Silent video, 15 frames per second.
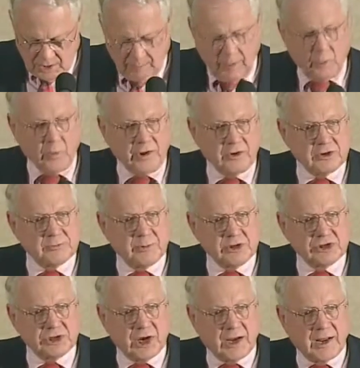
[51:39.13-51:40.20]
my window's been
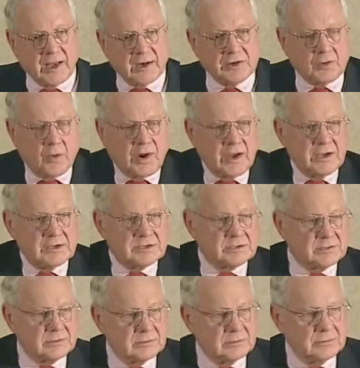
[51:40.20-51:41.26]
shot out
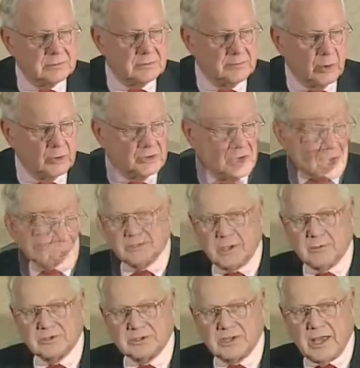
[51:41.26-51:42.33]
twice, both times I
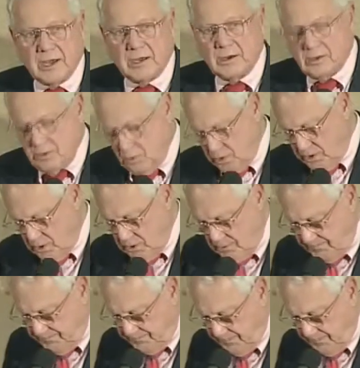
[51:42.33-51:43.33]
was standing near the window.